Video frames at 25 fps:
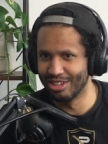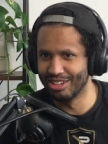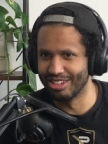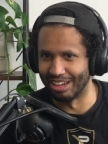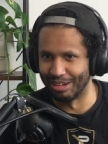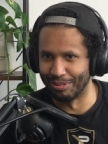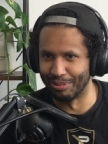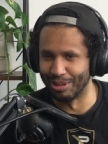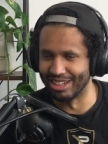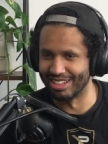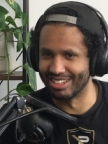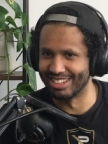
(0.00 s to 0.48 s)
Does
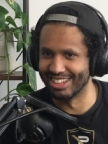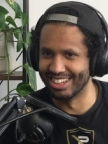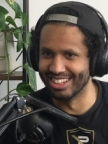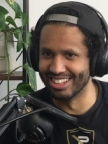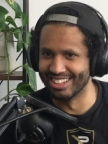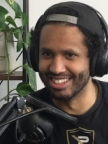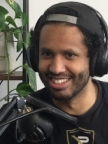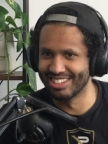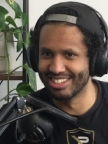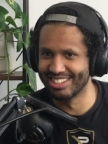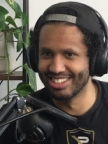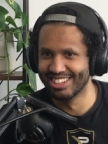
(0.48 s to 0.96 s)
that make
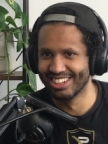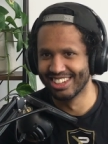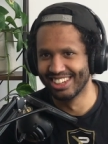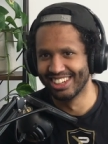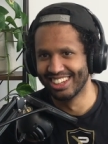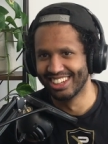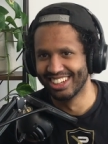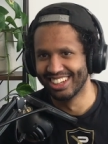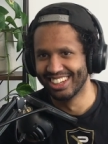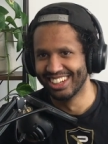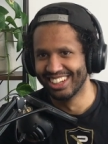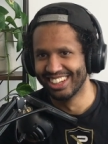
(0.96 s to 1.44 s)
sense? You
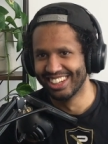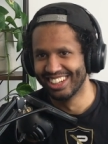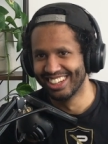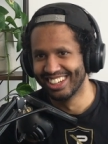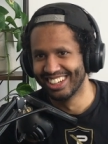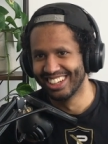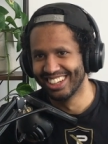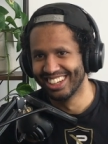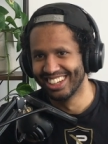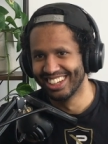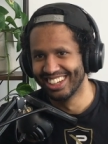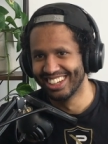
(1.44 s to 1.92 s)
had to
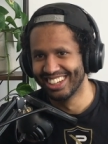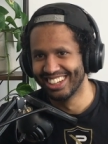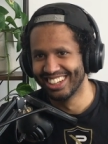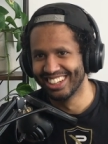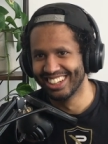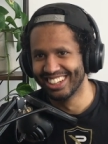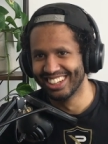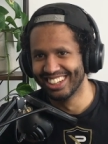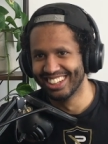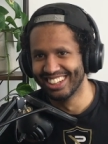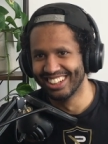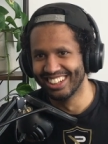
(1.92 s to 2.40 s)
believe in God
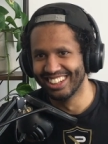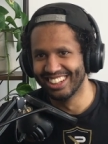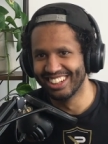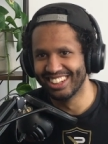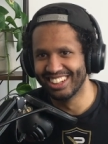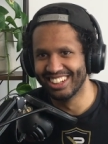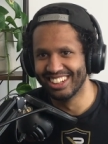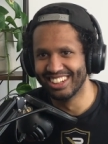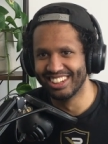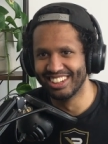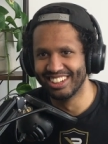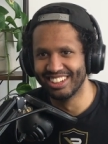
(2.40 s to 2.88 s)
before you can
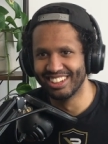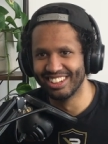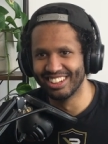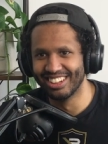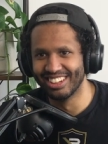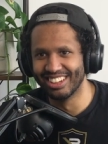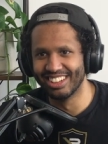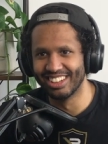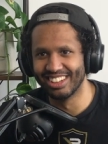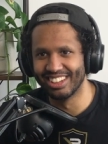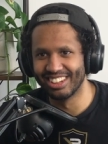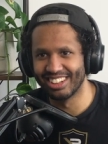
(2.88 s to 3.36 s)
worship
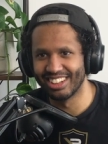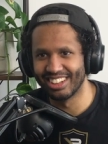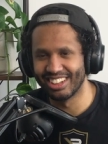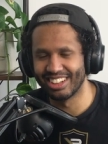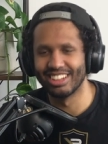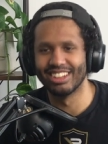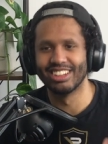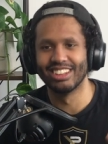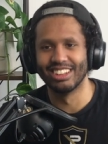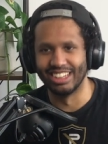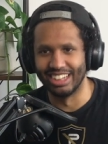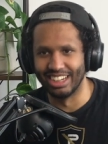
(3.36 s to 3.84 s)
Satan.
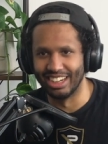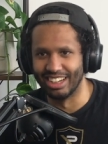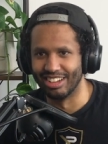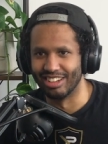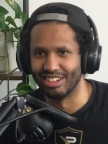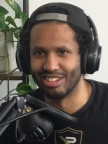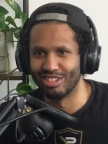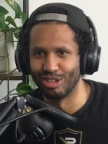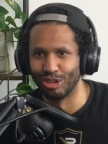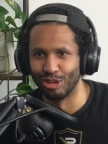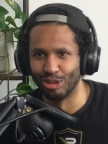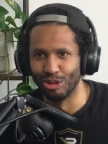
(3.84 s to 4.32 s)
Yeah,
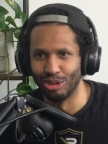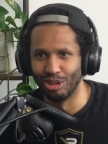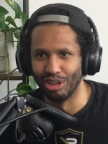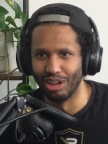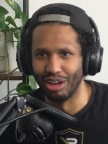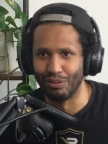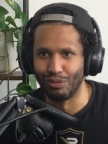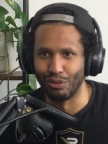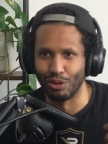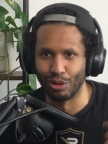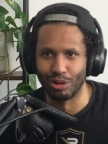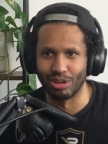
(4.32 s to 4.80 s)
so
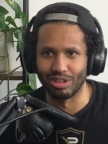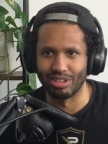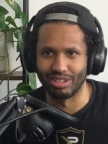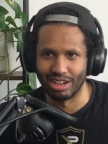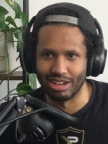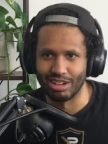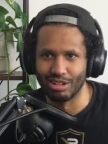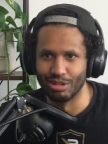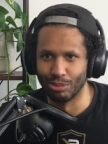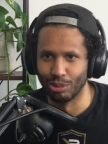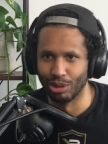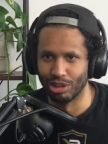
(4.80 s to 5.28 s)
if you're a
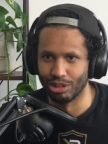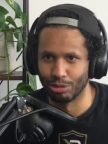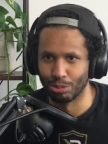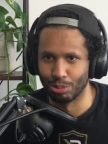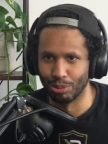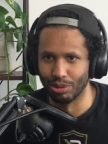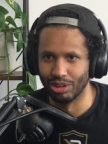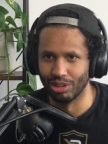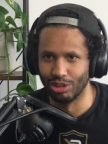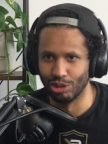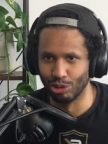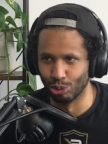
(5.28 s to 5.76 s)
Satan
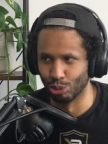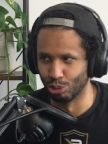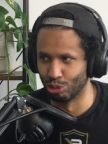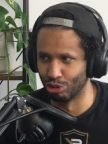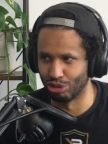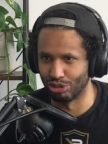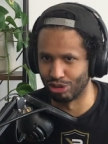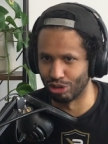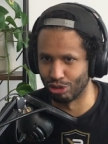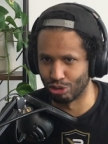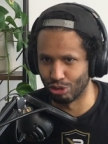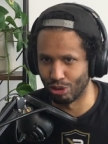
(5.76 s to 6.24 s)
worshiper, you're
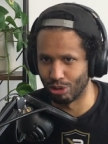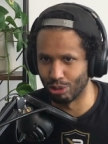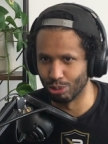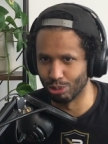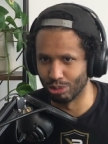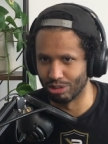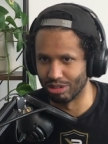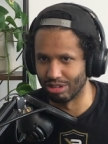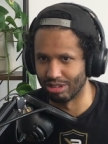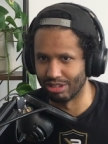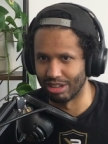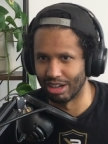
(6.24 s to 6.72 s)
just a troll
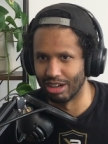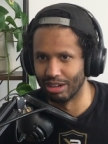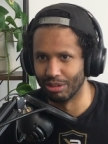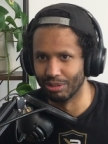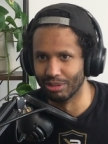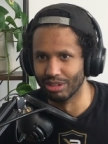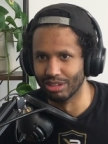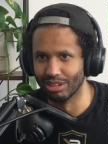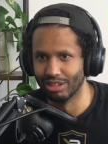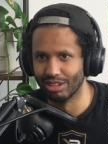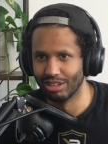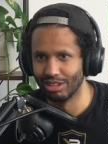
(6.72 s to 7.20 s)
to start
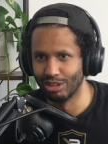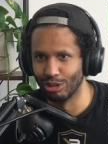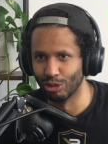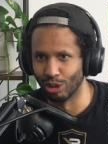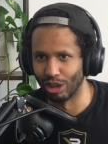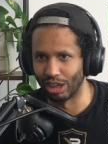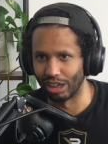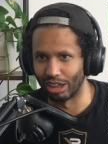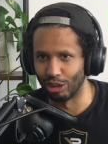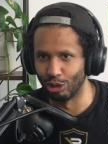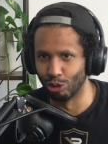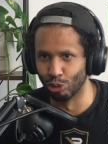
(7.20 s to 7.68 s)
with. You're
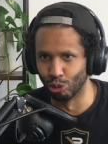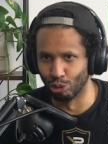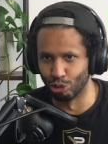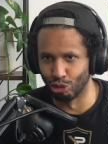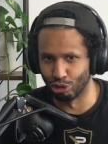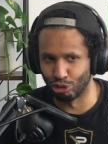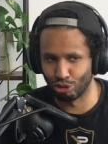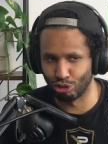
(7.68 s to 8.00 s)
like, you're just